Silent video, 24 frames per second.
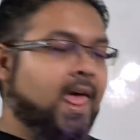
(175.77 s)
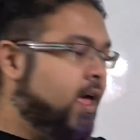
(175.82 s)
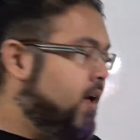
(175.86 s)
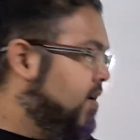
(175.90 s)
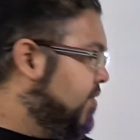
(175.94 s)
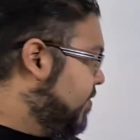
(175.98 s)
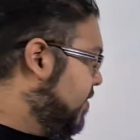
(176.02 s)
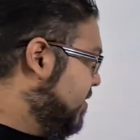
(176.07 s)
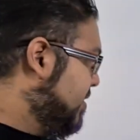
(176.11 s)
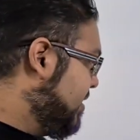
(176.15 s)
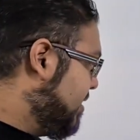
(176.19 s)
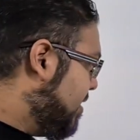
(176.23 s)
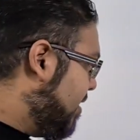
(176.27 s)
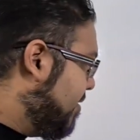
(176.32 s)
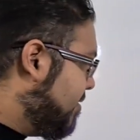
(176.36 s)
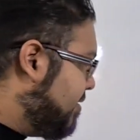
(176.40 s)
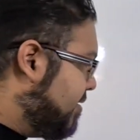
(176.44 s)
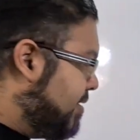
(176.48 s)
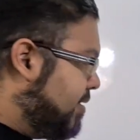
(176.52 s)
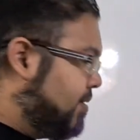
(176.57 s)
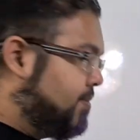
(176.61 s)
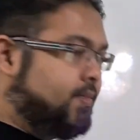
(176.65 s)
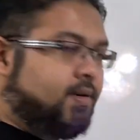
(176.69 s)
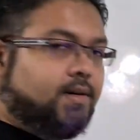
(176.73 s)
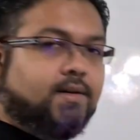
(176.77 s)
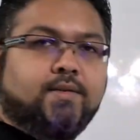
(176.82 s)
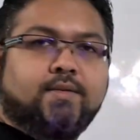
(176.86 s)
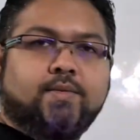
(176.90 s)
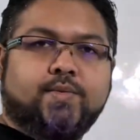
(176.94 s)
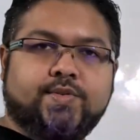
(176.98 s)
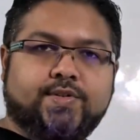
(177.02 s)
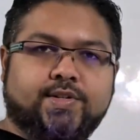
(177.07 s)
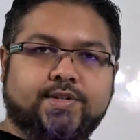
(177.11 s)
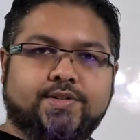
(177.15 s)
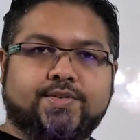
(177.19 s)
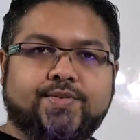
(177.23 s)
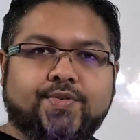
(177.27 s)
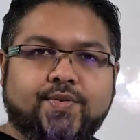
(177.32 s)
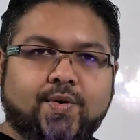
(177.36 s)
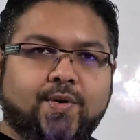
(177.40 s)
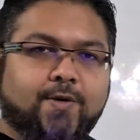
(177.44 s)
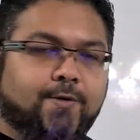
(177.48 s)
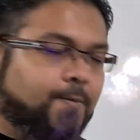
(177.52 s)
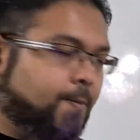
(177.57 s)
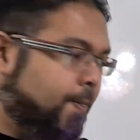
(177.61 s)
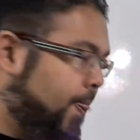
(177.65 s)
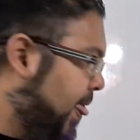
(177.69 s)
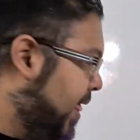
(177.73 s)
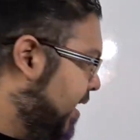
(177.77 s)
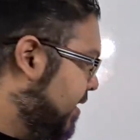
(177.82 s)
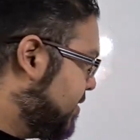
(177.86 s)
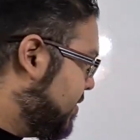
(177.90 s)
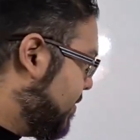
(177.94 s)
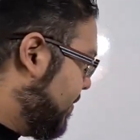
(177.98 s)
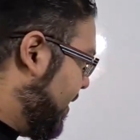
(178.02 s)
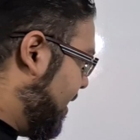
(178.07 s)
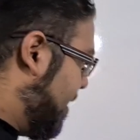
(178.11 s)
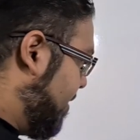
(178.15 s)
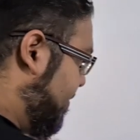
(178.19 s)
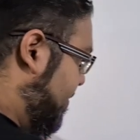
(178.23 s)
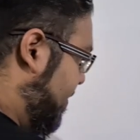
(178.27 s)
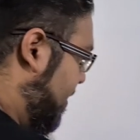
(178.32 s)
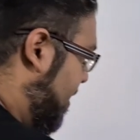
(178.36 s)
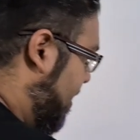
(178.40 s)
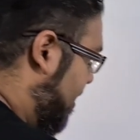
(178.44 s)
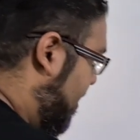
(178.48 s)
for the other number, which is 4. So we have